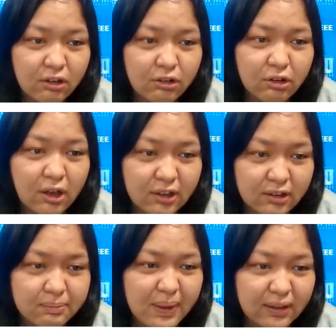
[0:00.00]

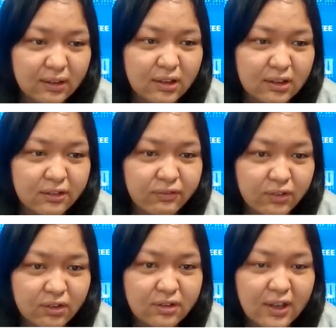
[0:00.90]
unexpected
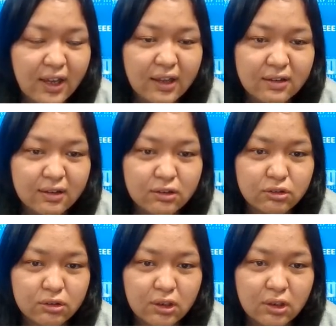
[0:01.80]
interference are
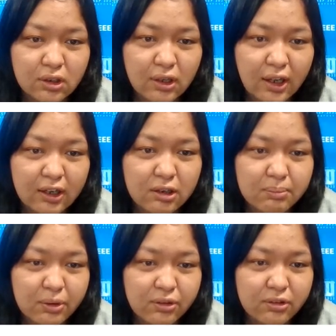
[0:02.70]

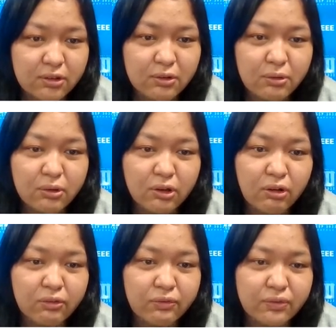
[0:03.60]
composed
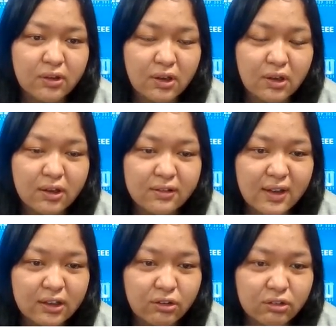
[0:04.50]
of the
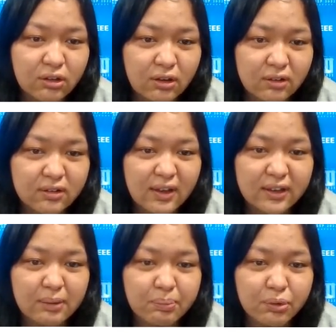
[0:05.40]
central noise and
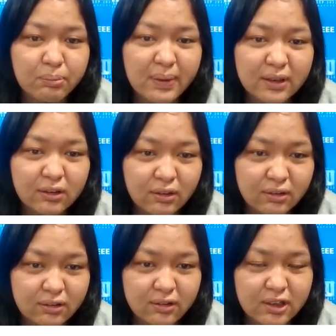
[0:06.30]
a broadband
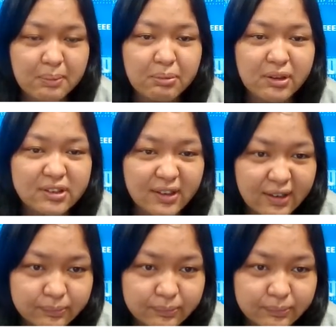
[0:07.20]
noise separately.